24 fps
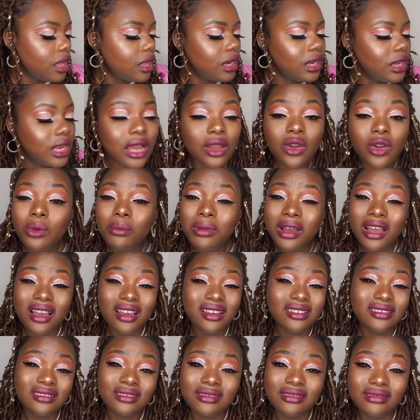Lancome
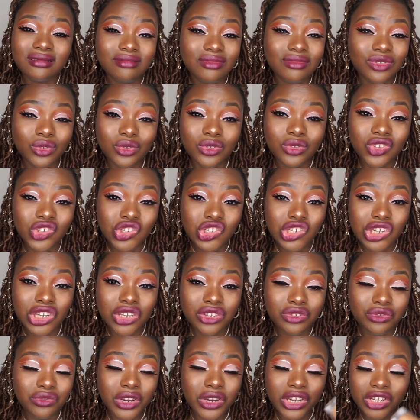has good
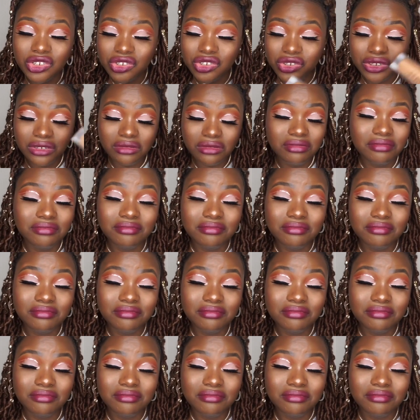shade range,